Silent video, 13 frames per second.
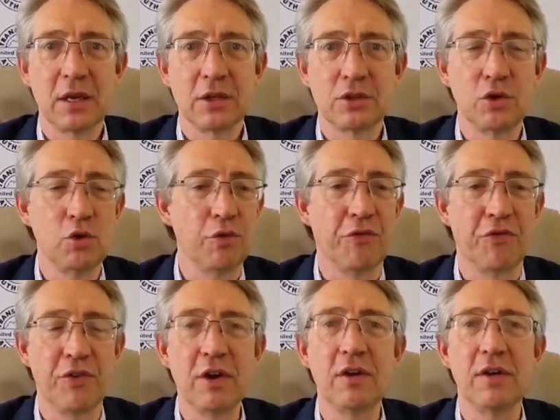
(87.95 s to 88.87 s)
two
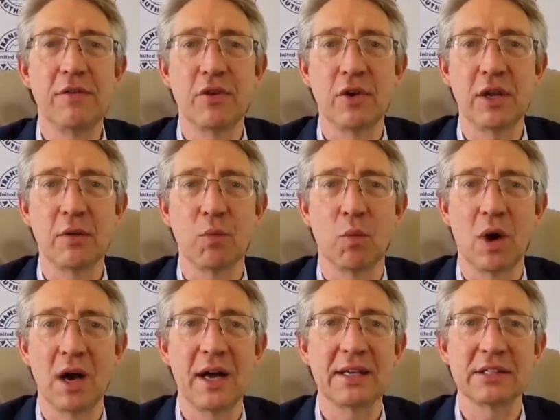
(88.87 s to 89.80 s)
very, very
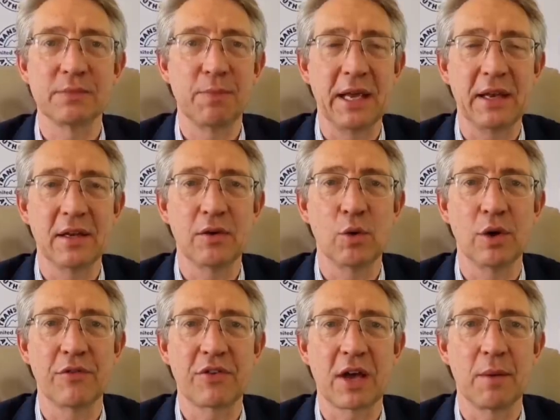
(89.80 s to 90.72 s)
wise men who
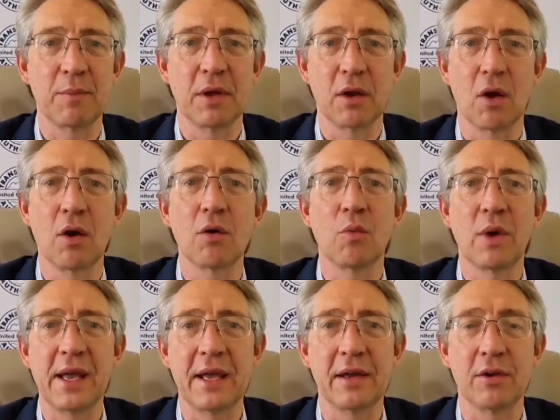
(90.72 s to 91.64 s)
have come a long way,